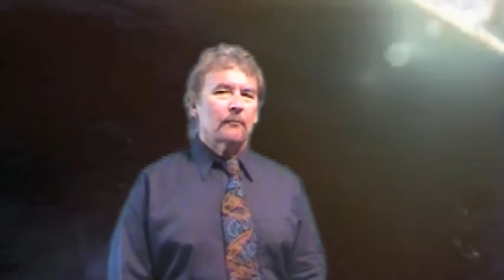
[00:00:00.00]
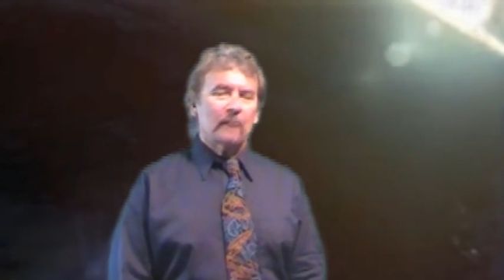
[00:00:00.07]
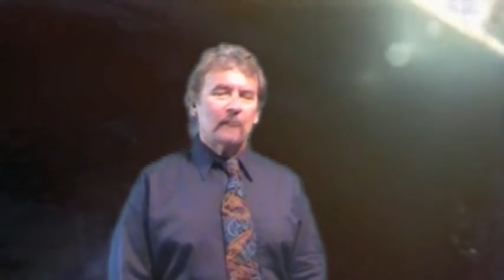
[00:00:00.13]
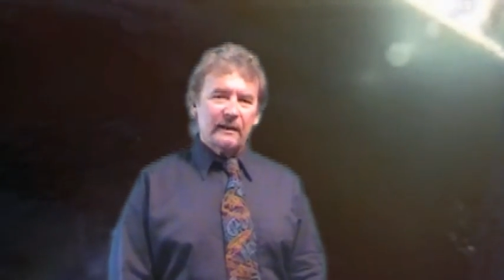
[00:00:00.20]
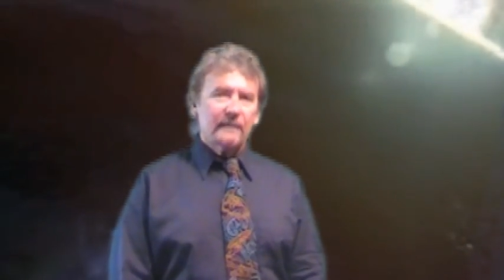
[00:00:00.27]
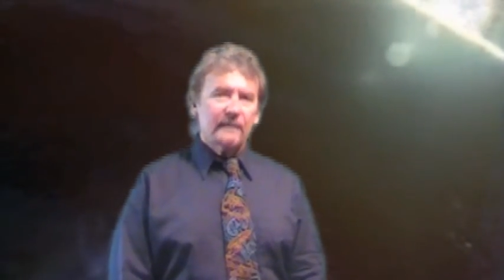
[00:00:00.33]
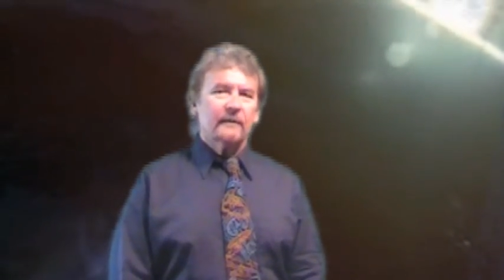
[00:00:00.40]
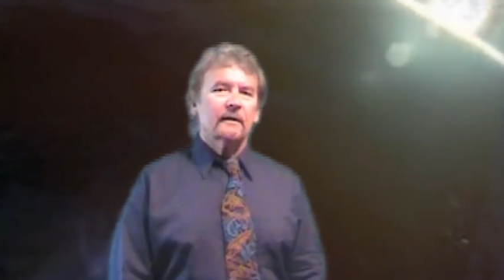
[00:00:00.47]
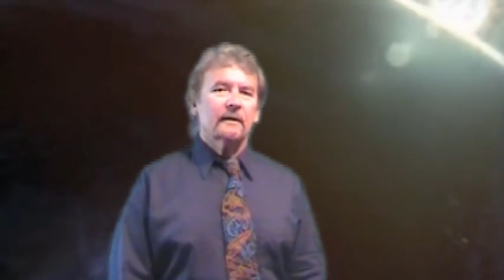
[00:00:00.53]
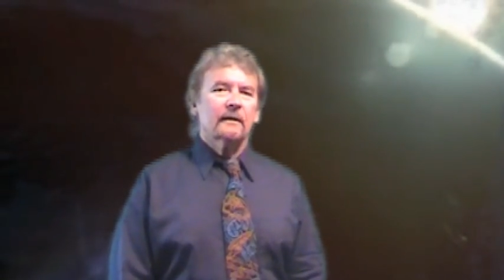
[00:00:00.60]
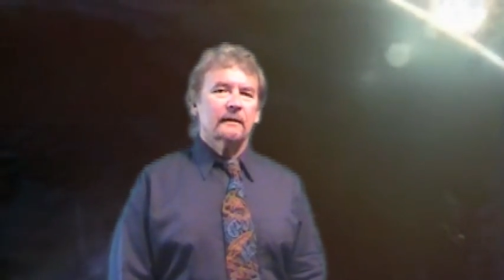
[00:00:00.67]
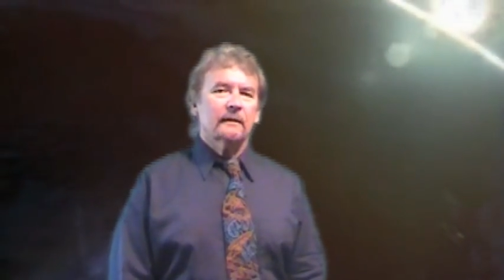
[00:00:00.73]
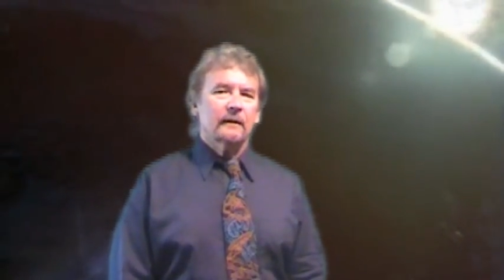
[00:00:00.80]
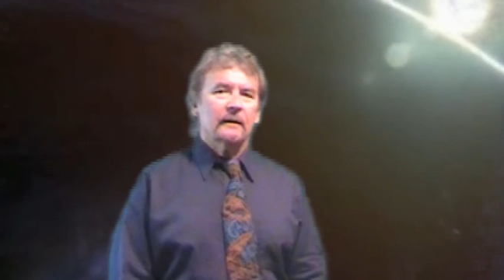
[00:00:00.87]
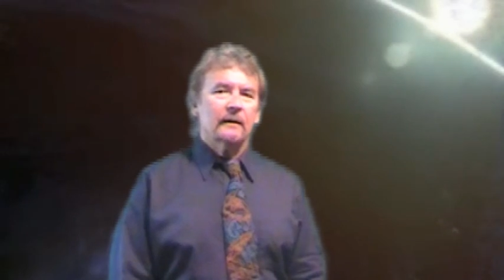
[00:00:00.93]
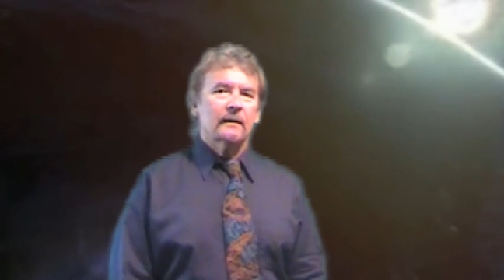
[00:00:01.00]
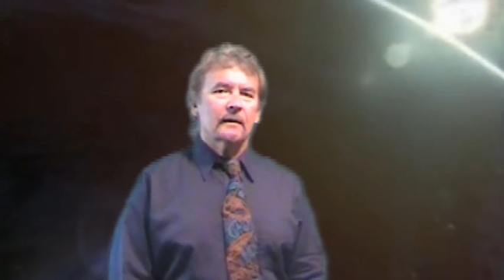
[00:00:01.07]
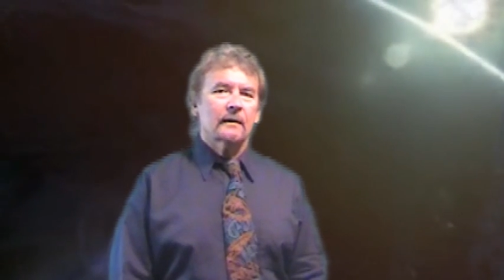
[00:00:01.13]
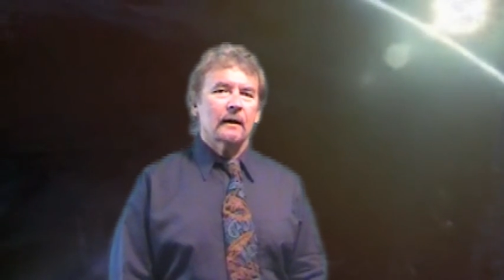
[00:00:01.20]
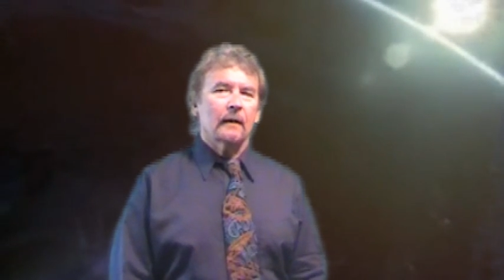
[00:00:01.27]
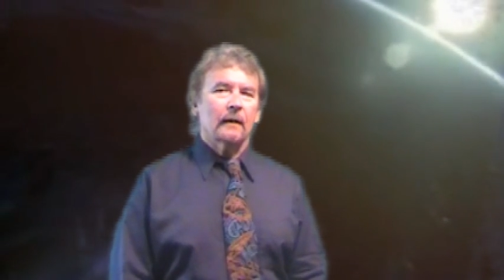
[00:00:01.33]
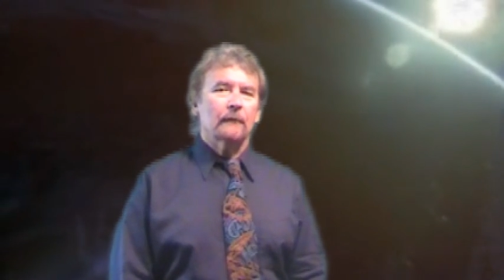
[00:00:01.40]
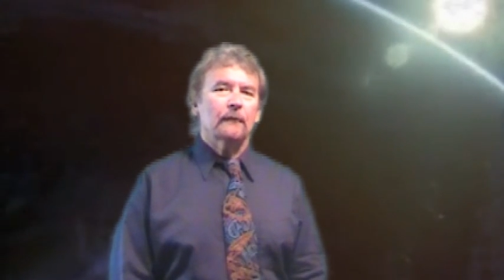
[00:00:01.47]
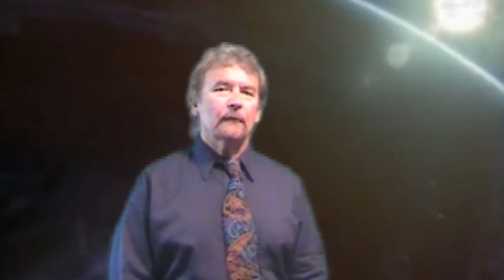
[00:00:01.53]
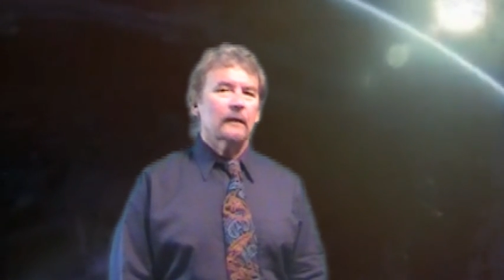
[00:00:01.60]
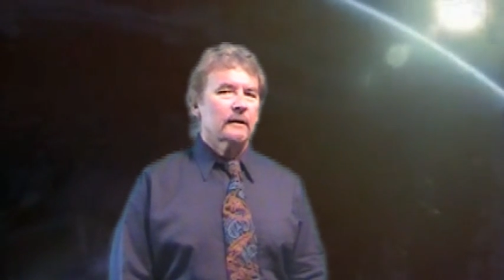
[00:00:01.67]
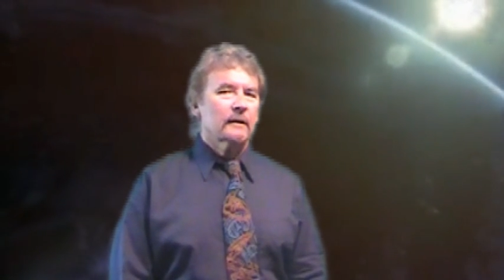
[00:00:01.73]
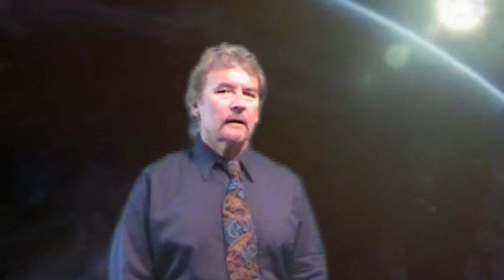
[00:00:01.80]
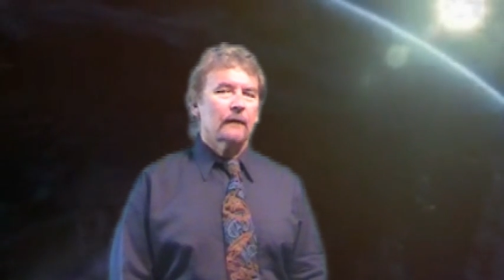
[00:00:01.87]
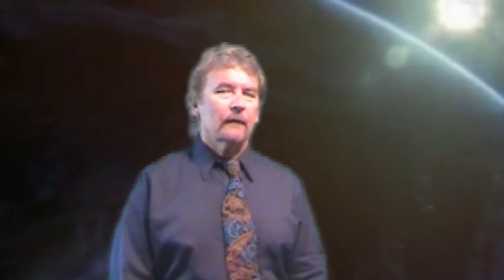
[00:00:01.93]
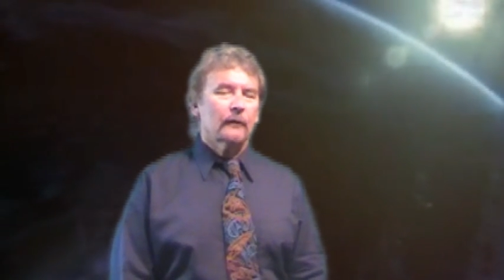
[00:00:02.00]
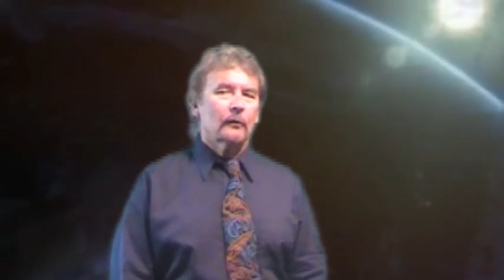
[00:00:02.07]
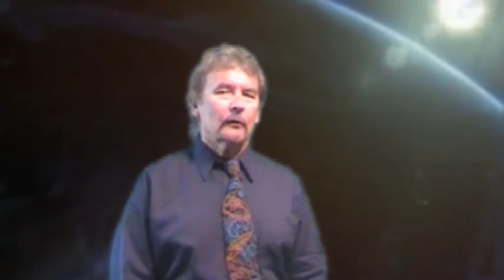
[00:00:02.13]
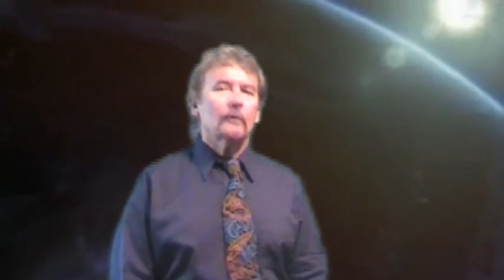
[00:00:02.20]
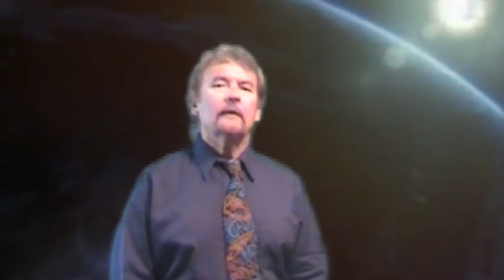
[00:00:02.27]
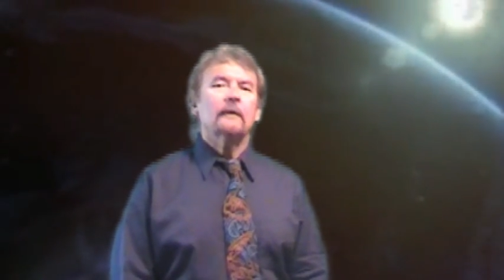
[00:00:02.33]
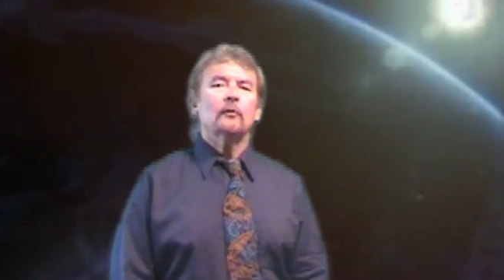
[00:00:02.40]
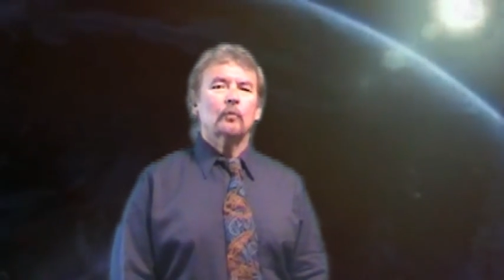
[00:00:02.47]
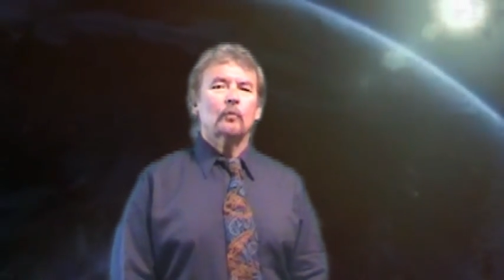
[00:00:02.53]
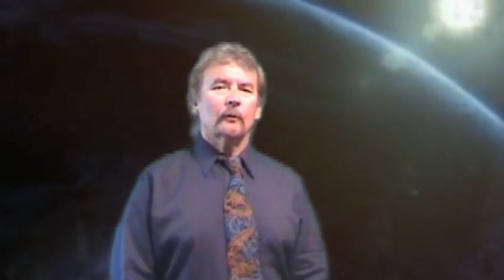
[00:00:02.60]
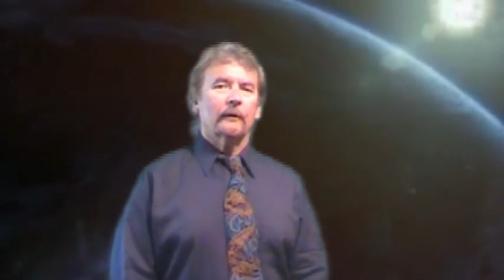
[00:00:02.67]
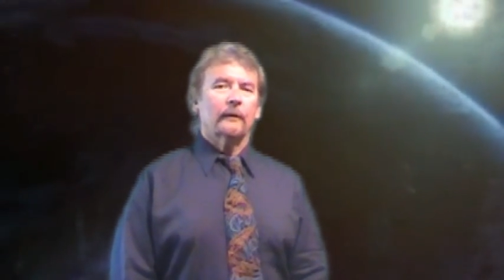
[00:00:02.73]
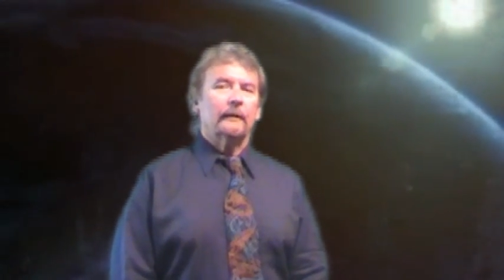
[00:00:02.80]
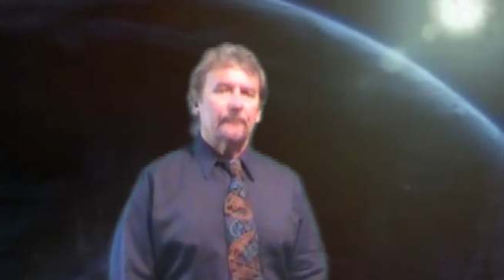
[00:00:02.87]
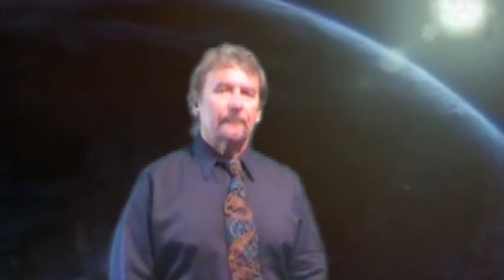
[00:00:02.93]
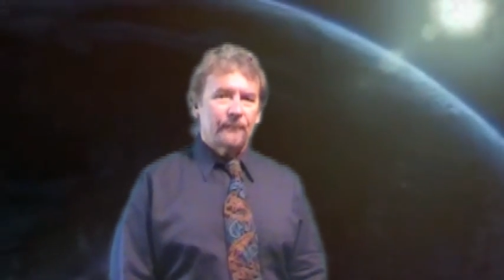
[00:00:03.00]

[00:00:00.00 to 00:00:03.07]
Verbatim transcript: basic techniques of philosophical inquiry.